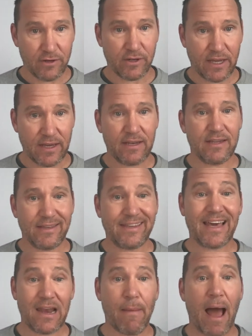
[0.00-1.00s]
your kid,
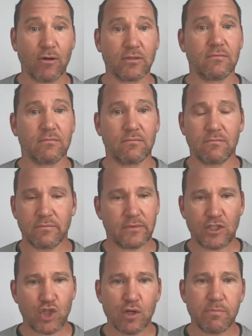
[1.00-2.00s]
get them out.
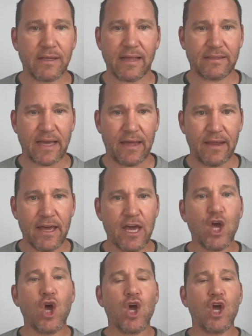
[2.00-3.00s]
It shouldn't be like that.
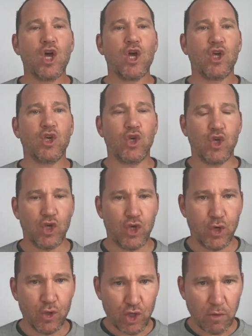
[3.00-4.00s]

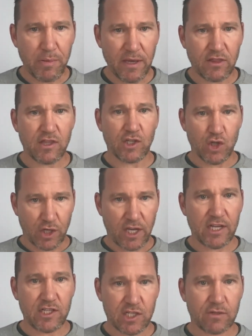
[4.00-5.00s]
You should be at your
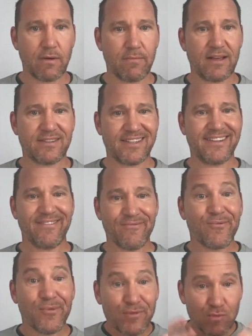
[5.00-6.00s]
kid's swim
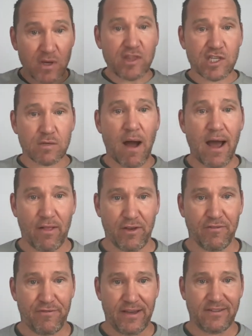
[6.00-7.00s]
lesson with a smile on
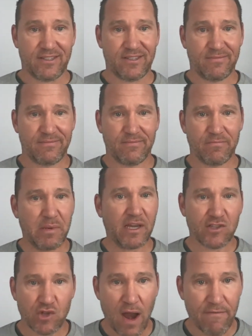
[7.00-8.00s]
your face
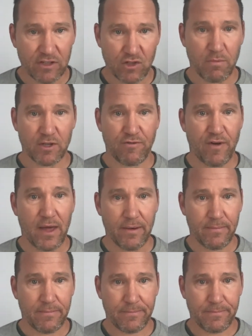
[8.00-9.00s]
because they're having so much
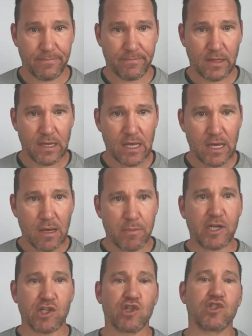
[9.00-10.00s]
fun.
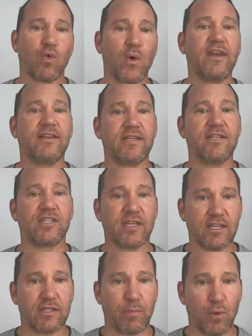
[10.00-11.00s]
Because there's a way to teach
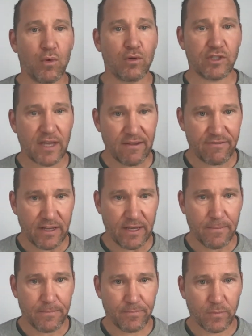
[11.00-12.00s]
kids pool safety